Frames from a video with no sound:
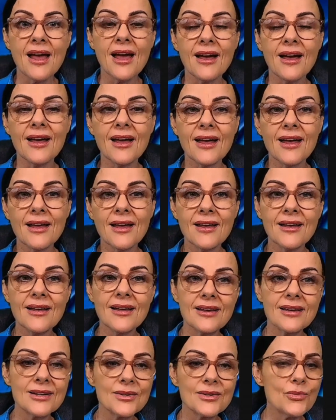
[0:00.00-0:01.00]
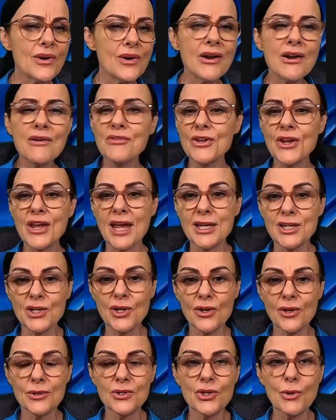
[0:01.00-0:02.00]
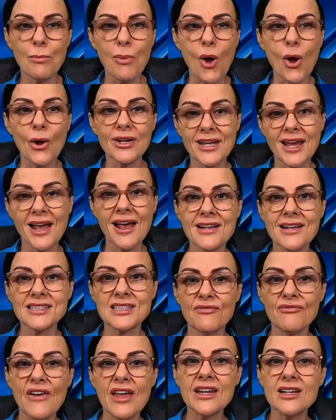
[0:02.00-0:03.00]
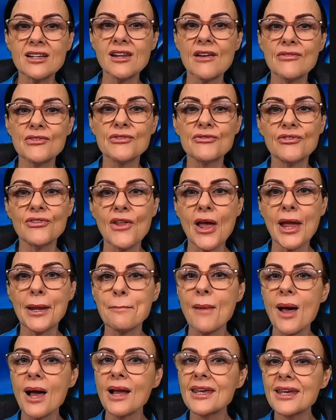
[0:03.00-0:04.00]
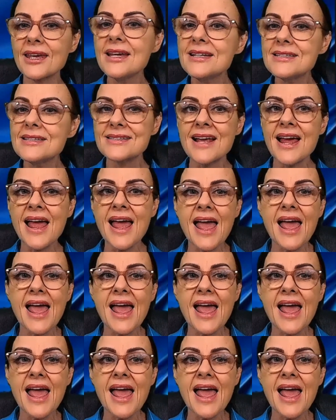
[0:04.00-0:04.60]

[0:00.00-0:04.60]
wherever you get your podcasts, Fake Love and Flying Monkeys.